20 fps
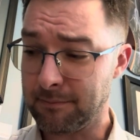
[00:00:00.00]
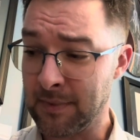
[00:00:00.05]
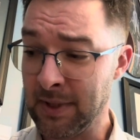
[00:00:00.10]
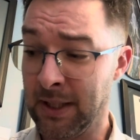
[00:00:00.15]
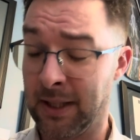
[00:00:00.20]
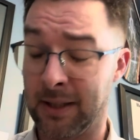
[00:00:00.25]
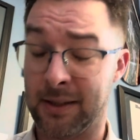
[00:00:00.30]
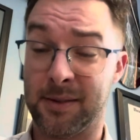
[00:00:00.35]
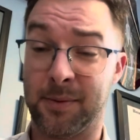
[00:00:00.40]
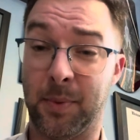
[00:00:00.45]

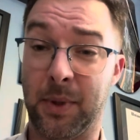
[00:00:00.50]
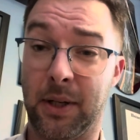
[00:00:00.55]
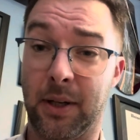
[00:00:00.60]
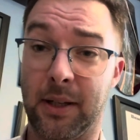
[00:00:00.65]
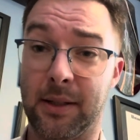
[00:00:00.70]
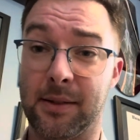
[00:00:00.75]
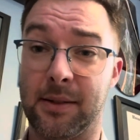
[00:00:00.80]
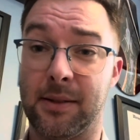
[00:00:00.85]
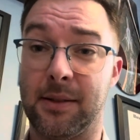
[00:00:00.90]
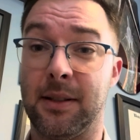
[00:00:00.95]

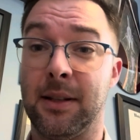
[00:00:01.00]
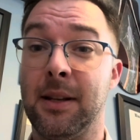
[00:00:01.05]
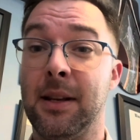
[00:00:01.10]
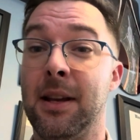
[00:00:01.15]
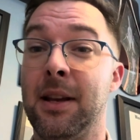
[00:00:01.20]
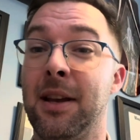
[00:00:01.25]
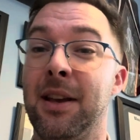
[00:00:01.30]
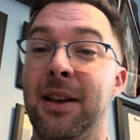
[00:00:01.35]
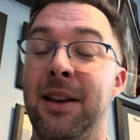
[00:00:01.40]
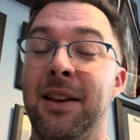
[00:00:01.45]
experienced
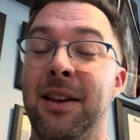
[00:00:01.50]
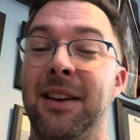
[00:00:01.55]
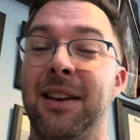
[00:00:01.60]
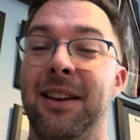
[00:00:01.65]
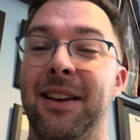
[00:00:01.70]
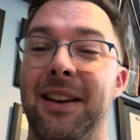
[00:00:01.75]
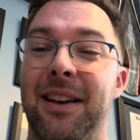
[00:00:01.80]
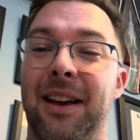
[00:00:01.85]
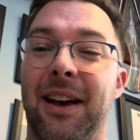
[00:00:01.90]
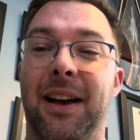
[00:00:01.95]

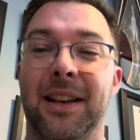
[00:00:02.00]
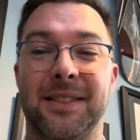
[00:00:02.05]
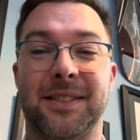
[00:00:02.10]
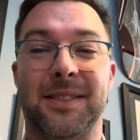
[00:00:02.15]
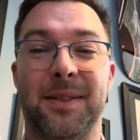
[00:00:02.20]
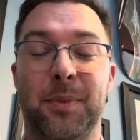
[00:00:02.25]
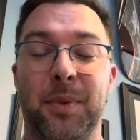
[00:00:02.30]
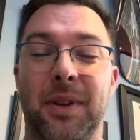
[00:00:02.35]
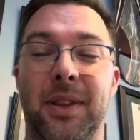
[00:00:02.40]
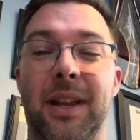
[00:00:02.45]

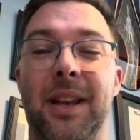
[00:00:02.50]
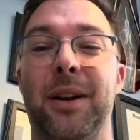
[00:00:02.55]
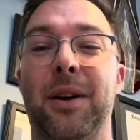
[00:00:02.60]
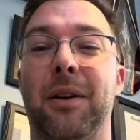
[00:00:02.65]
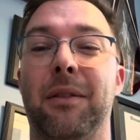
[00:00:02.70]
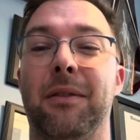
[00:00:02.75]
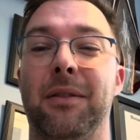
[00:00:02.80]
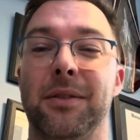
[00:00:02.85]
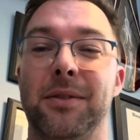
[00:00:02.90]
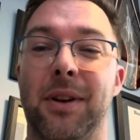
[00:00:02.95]
sympathetic
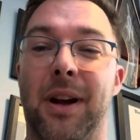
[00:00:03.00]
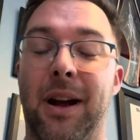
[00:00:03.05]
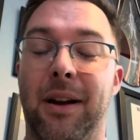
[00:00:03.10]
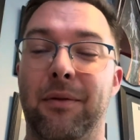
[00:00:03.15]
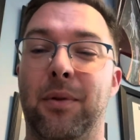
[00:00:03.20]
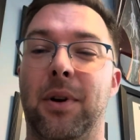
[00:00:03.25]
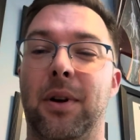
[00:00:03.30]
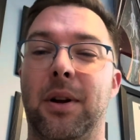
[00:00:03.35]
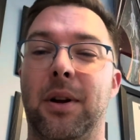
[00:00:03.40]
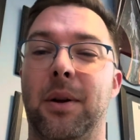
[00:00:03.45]

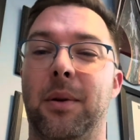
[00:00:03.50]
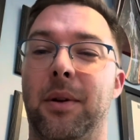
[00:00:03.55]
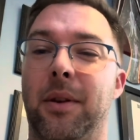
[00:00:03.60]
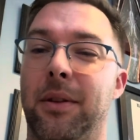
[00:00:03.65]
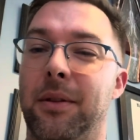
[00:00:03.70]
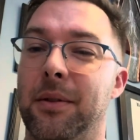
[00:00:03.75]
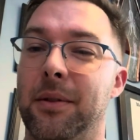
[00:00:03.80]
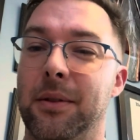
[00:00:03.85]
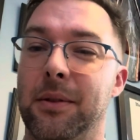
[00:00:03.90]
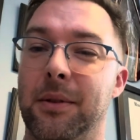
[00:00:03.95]
overdrive while going
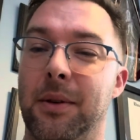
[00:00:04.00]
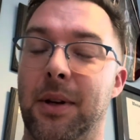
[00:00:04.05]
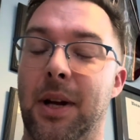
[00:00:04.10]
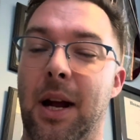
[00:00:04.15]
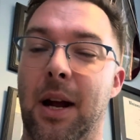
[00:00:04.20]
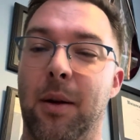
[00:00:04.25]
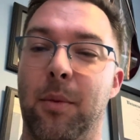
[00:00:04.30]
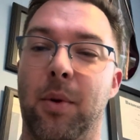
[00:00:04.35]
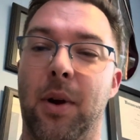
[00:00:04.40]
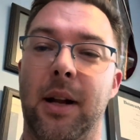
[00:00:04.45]
through
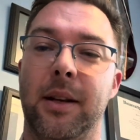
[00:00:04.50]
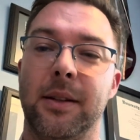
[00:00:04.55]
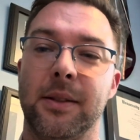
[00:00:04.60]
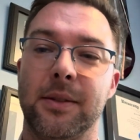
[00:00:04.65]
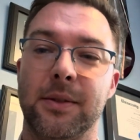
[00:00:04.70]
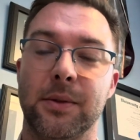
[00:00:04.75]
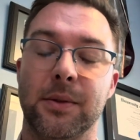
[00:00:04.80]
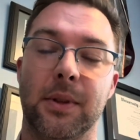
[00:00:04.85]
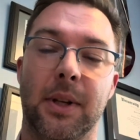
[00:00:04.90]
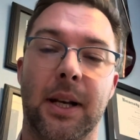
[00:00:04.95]
chiropractic
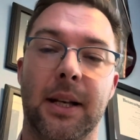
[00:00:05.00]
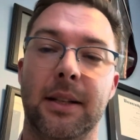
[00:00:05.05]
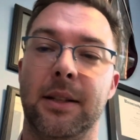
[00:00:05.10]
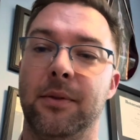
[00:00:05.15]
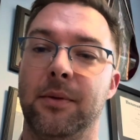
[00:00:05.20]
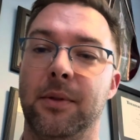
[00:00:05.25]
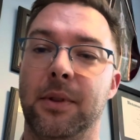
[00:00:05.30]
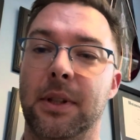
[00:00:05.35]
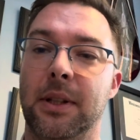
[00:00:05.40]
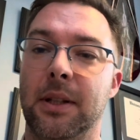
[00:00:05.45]
school, and I
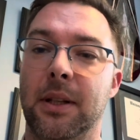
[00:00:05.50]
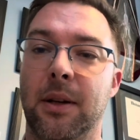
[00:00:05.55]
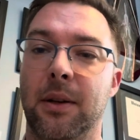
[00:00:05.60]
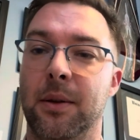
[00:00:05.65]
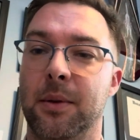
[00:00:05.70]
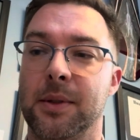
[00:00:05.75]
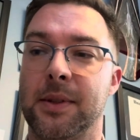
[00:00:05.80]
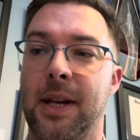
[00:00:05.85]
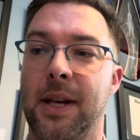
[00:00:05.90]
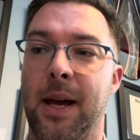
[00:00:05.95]
didn't really know
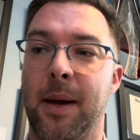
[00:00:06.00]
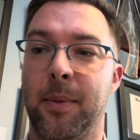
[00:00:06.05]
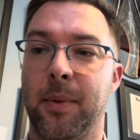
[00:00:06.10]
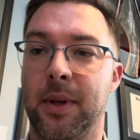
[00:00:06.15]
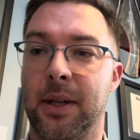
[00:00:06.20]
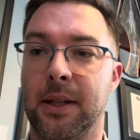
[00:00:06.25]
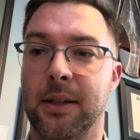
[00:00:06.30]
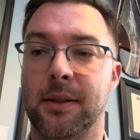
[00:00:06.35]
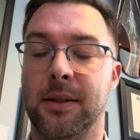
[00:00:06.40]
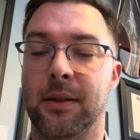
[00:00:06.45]
it was
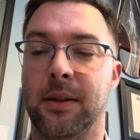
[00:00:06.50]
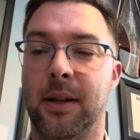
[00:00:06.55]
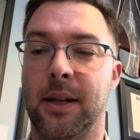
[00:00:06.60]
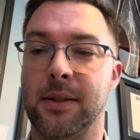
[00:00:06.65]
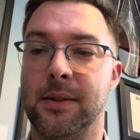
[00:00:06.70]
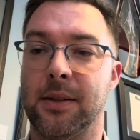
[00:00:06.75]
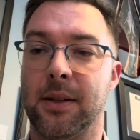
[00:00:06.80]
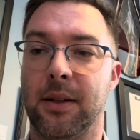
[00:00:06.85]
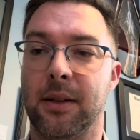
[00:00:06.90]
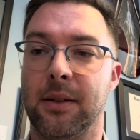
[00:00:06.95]
happening until I
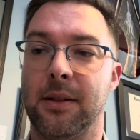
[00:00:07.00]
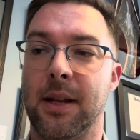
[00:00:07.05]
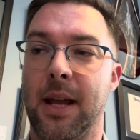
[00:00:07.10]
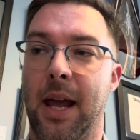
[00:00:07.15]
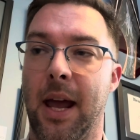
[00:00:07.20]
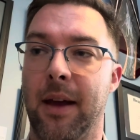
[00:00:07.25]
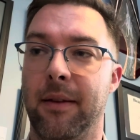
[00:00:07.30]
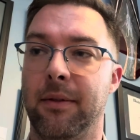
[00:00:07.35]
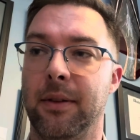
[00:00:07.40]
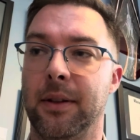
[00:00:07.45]
started
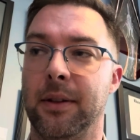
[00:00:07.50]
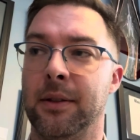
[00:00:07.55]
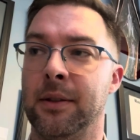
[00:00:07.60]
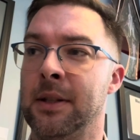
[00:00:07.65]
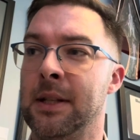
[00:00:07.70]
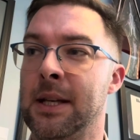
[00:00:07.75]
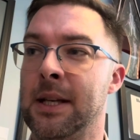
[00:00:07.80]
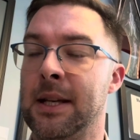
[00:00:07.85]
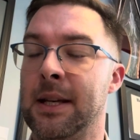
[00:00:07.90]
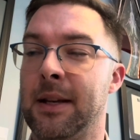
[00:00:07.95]

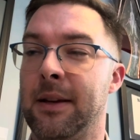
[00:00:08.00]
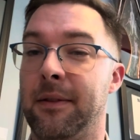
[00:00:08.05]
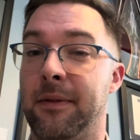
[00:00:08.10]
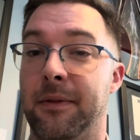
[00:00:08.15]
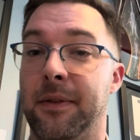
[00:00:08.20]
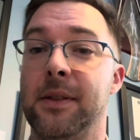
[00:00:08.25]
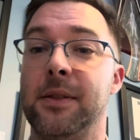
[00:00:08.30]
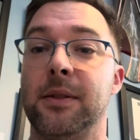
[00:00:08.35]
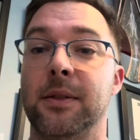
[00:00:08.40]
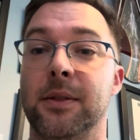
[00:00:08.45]
having
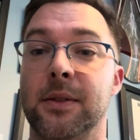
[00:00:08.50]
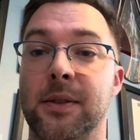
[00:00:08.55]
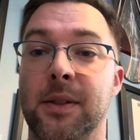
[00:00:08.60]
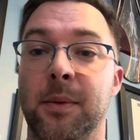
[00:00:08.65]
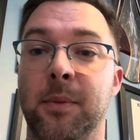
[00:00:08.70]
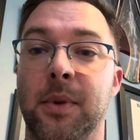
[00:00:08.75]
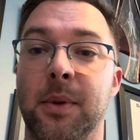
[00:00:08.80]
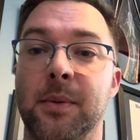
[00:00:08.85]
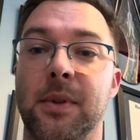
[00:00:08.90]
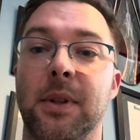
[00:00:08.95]
physical
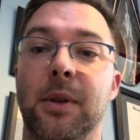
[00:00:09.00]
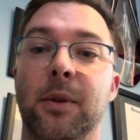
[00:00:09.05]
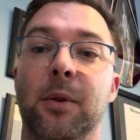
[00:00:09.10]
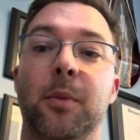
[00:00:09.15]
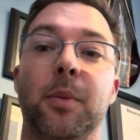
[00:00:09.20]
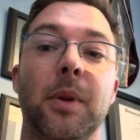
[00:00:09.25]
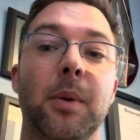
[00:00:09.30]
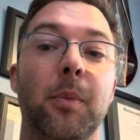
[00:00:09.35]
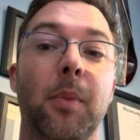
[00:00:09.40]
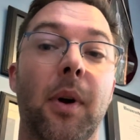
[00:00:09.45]
symptoms. There
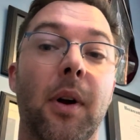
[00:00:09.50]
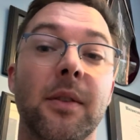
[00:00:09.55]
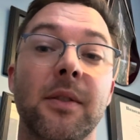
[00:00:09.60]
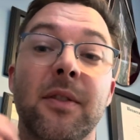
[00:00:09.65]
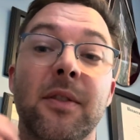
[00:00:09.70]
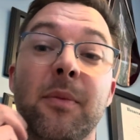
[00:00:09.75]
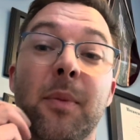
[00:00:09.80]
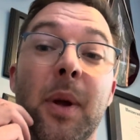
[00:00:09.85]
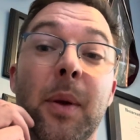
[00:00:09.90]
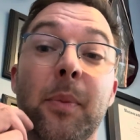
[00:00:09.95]
would be parts
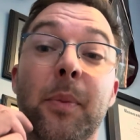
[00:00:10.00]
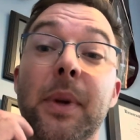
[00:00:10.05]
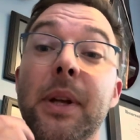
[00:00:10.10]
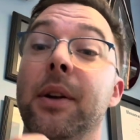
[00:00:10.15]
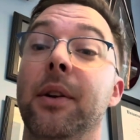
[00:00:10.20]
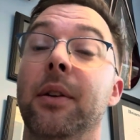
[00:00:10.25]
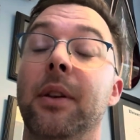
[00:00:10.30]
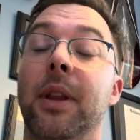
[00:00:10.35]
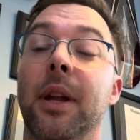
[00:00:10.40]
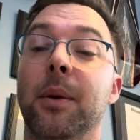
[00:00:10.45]
of my
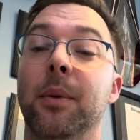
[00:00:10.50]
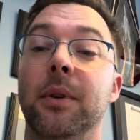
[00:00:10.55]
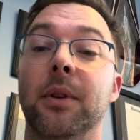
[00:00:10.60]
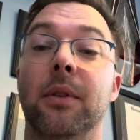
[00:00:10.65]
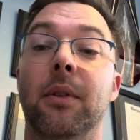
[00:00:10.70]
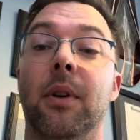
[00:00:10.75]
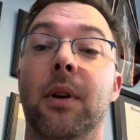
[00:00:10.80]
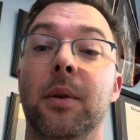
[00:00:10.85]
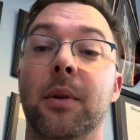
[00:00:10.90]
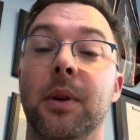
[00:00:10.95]
beard that would
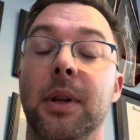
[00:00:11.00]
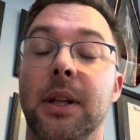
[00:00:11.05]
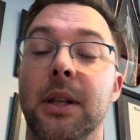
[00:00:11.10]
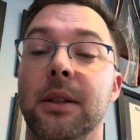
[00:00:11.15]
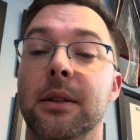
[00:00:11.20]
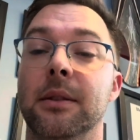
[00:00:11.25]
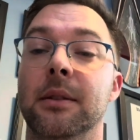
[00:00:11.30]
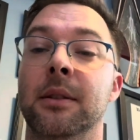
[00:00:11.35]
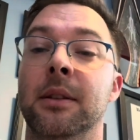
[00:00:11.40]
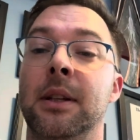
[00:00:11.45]
grow
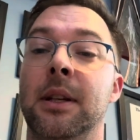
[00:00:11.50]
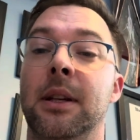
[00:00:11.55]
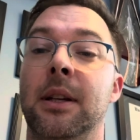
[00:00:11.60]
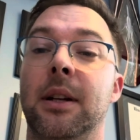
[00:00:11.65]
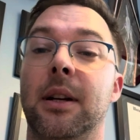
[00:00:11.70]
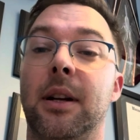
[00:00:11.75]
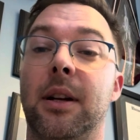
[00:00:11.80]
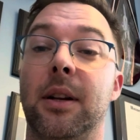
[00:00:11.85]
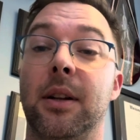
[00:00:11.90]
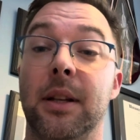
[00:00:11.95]
in
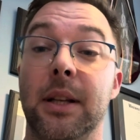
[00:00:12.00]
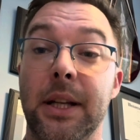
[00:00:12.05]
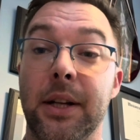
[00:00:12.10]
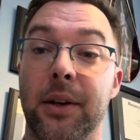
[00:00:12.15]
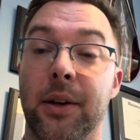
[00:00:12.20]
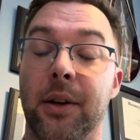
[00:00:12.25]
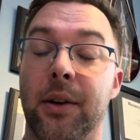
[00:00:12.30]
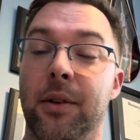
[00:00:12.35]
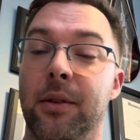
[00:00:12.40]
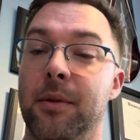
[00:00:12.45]

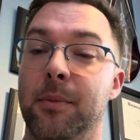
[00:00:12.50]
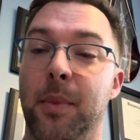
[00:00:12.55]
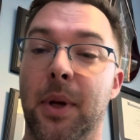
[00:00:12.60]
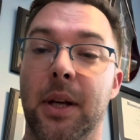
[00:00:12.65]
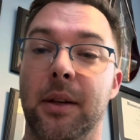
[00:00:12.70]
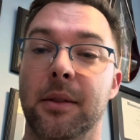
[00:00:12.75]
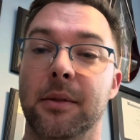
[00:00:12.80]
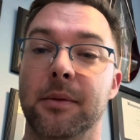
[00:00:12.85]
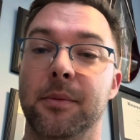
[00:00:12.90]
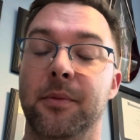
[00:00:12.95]
clear. My